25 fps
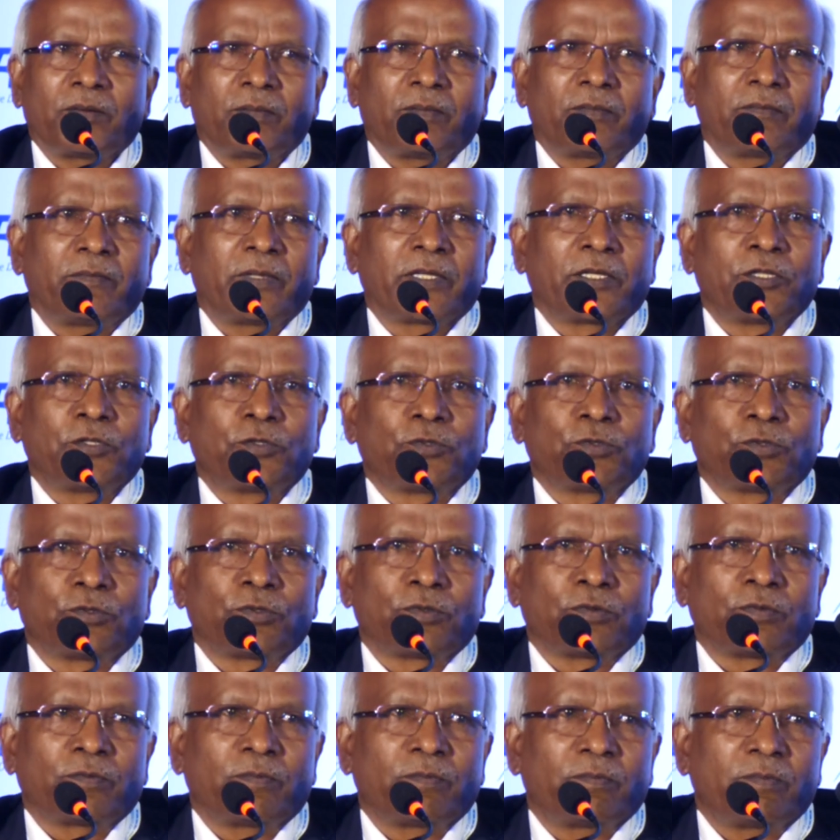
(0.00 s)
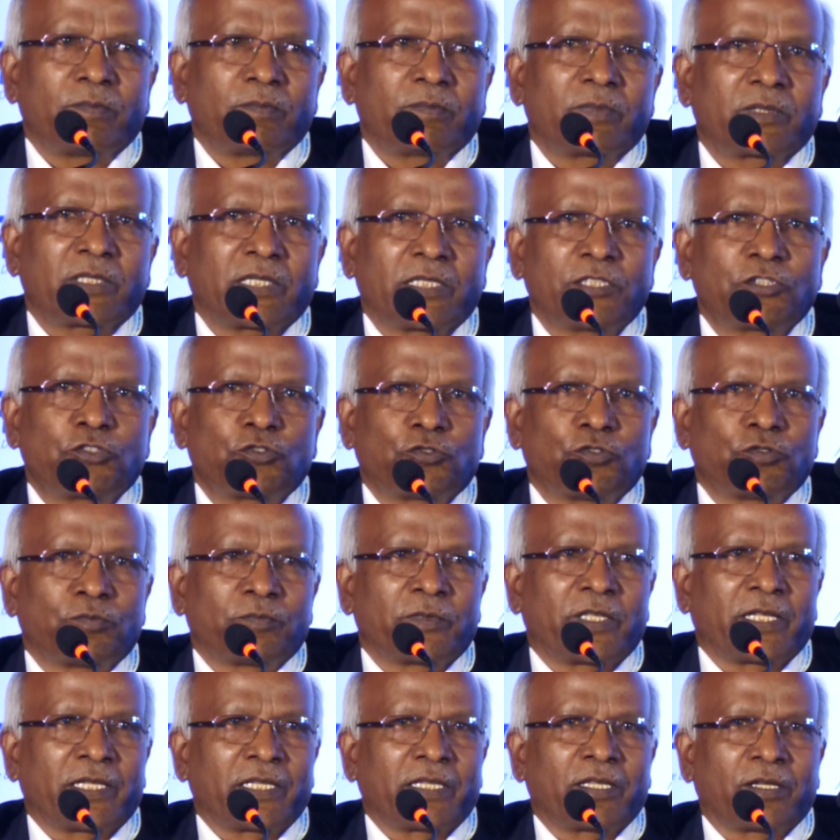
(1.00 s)
When you consume,
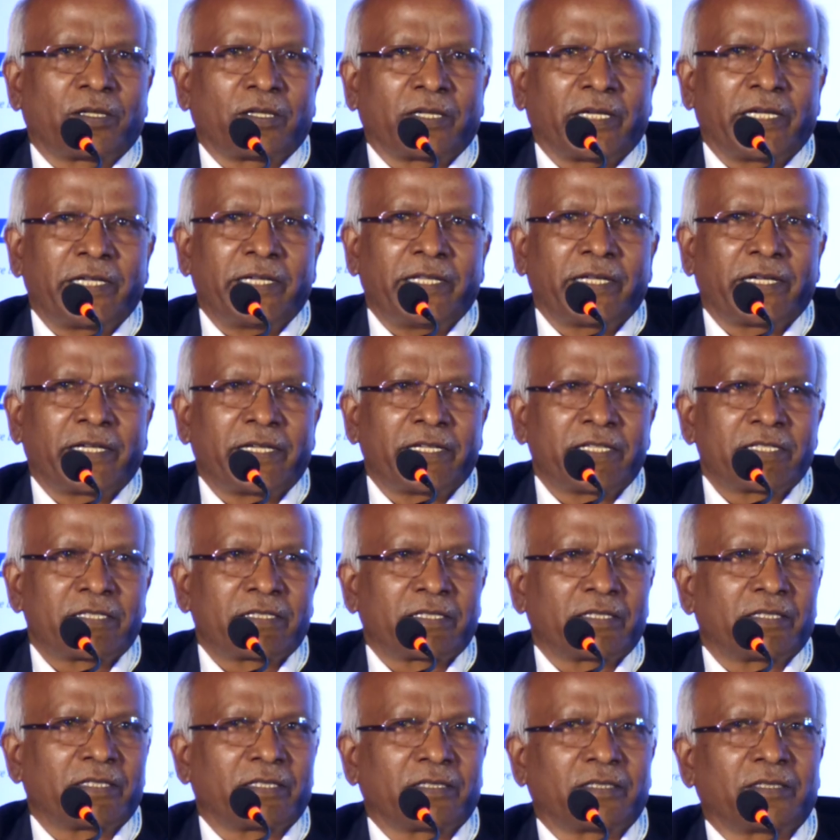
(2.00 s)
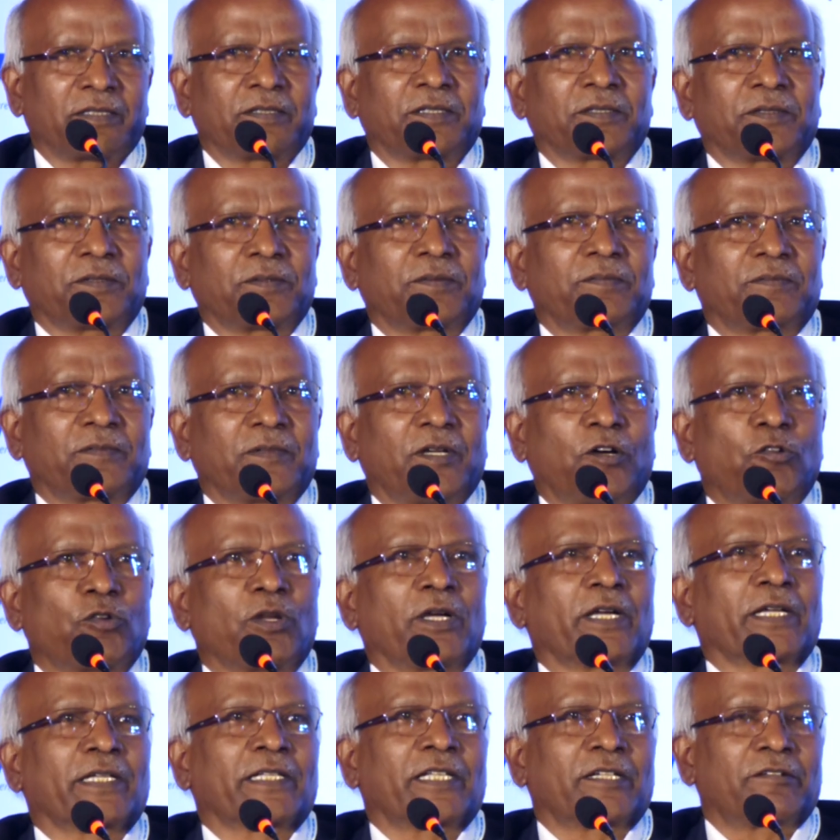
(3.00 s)
then the idea is how
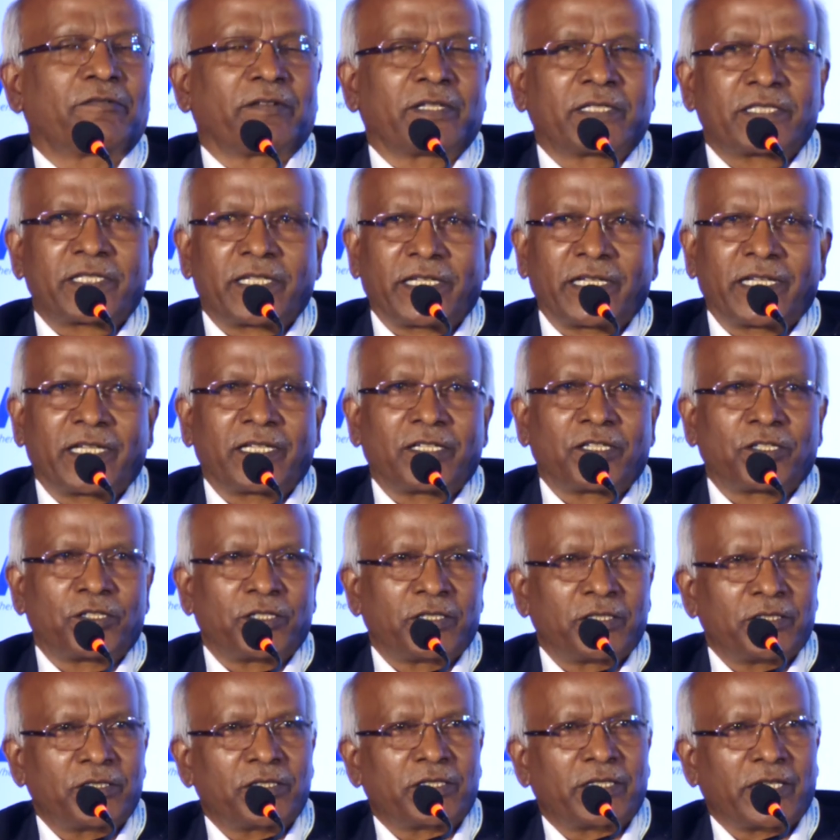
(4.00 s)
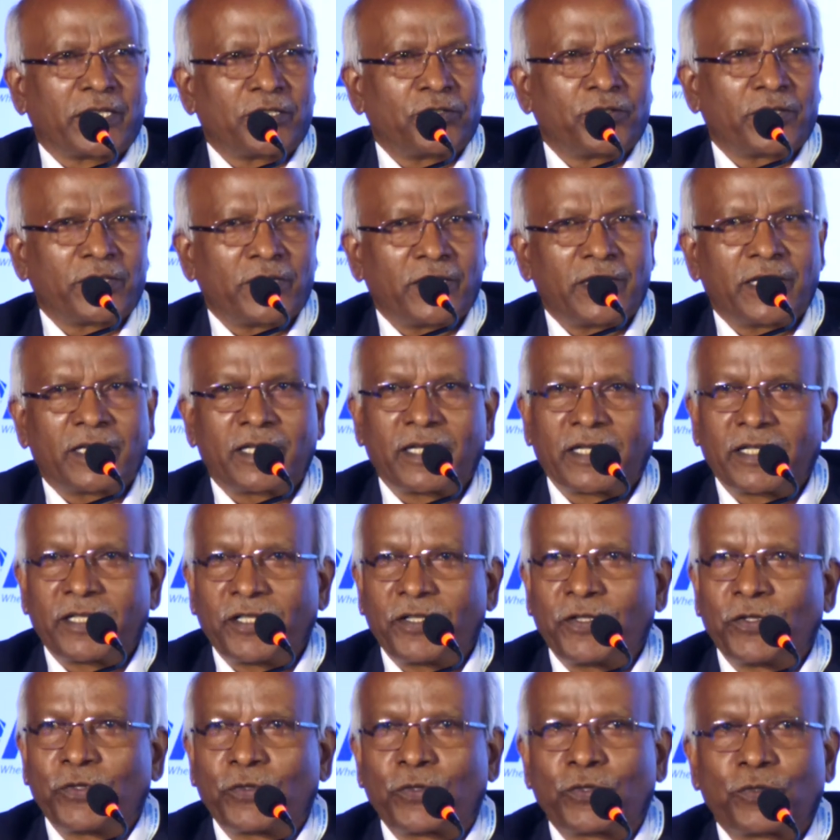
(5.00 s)
long that will stay. Can you really
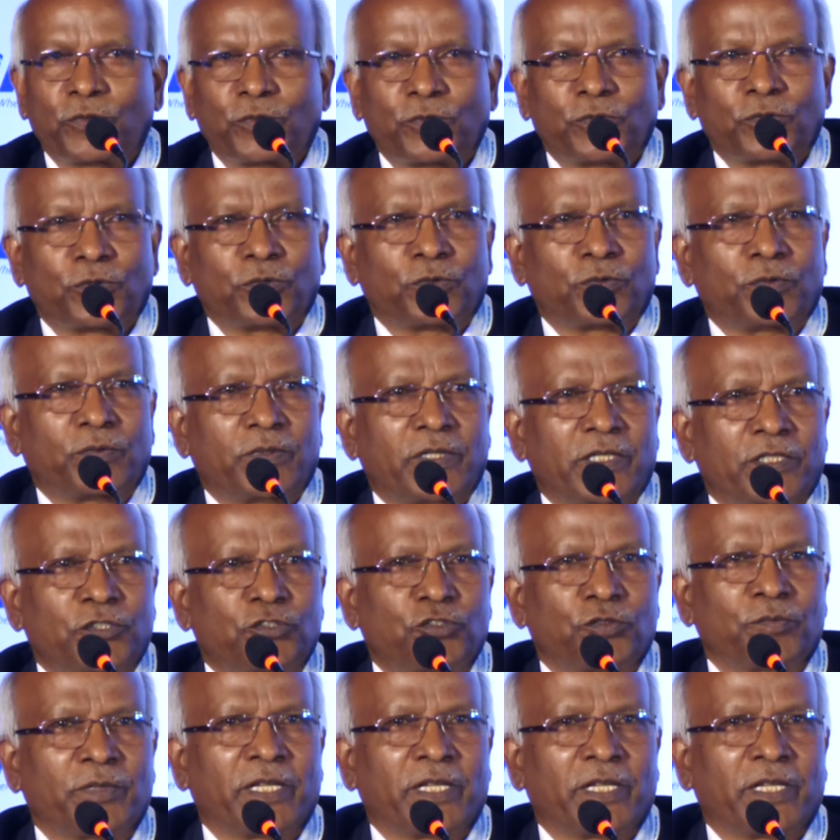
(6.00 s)
continue to consume